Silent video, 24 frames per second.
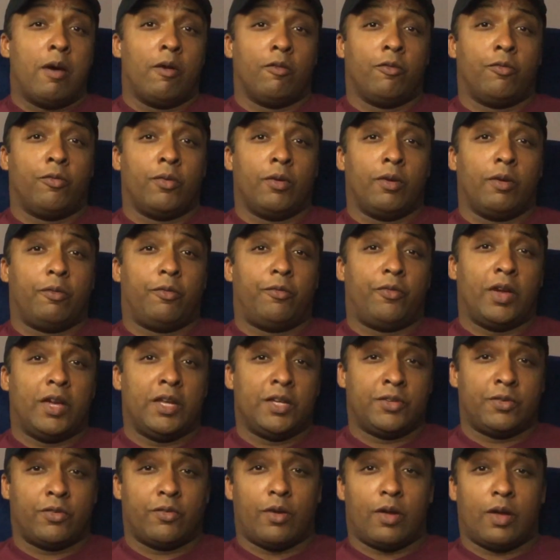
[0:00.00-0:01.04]
have
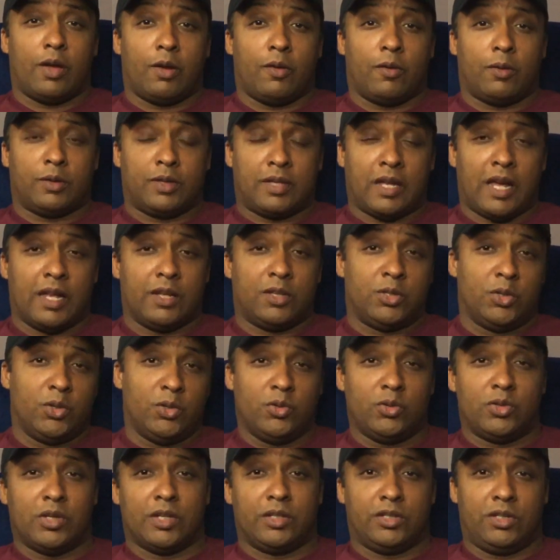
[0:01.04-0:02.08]
face
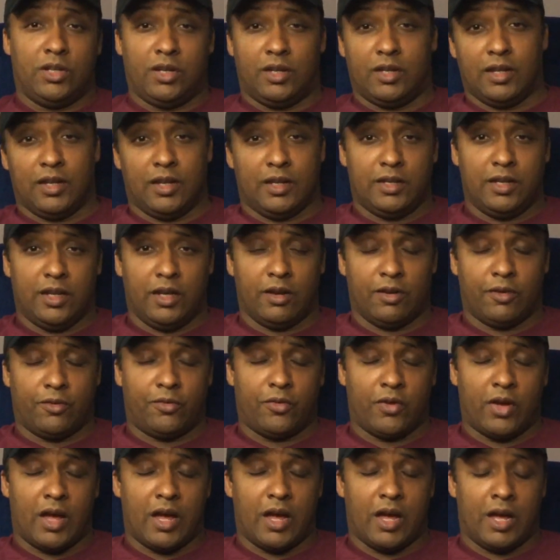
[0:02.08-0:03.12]
tattoos that she can
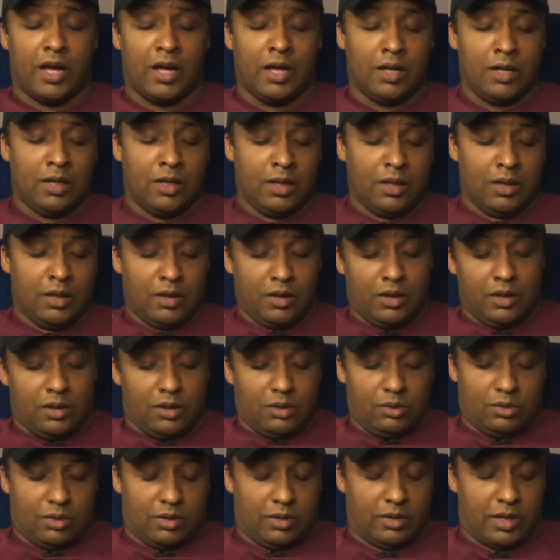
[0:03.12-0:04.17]
identify
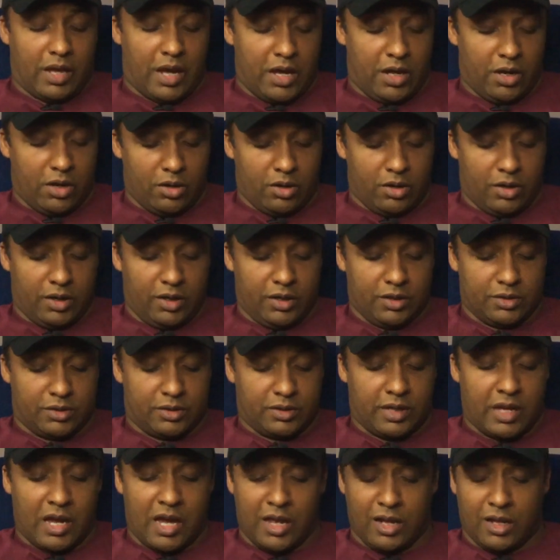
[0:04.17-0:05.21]
later
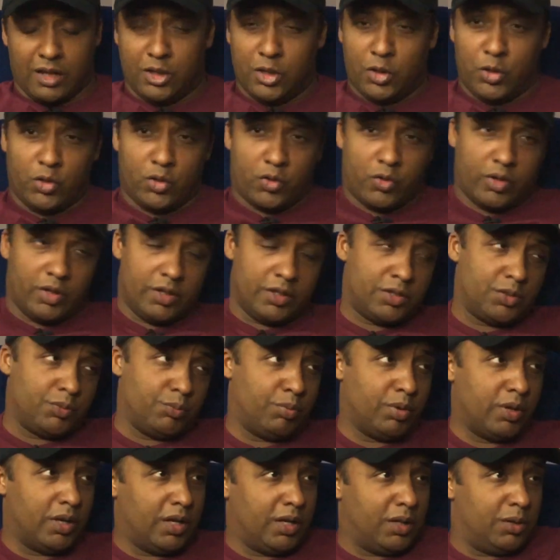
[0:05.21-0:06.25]
is kind of ludicrous.
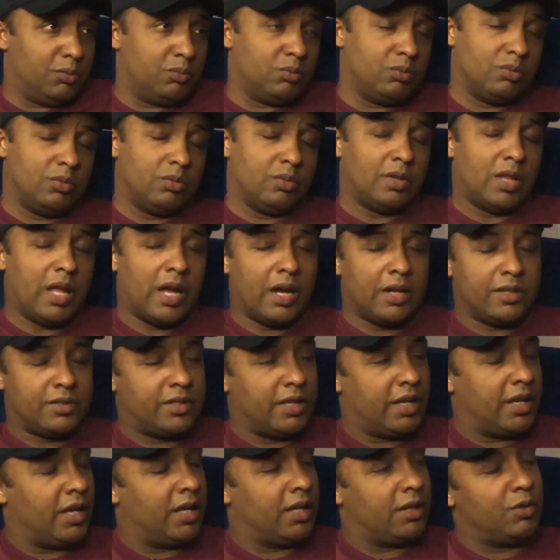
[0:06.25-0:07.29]
But like I
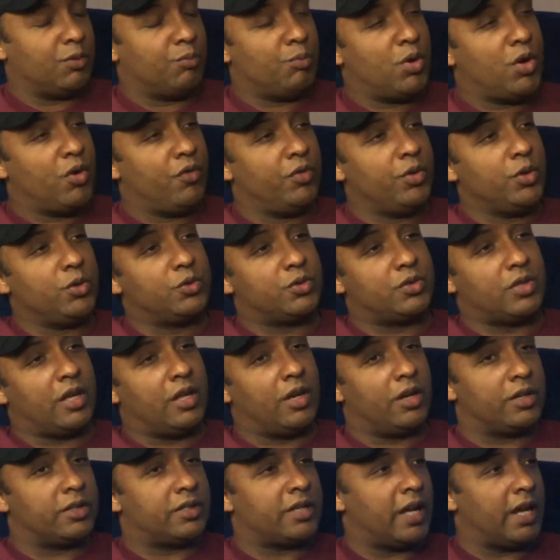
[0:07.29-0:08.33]
said, the movie's
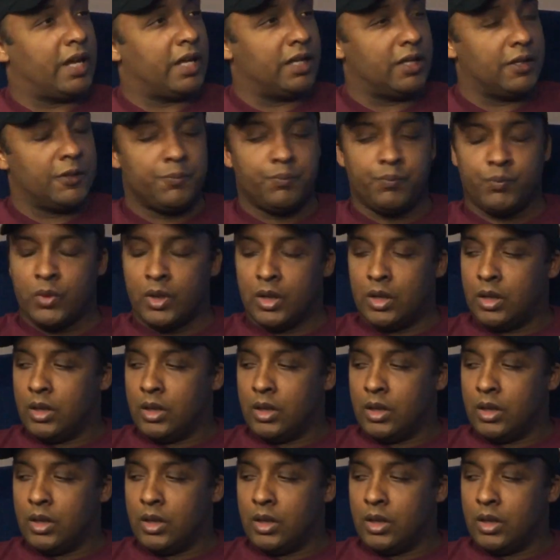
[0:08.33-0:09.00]
entertaining.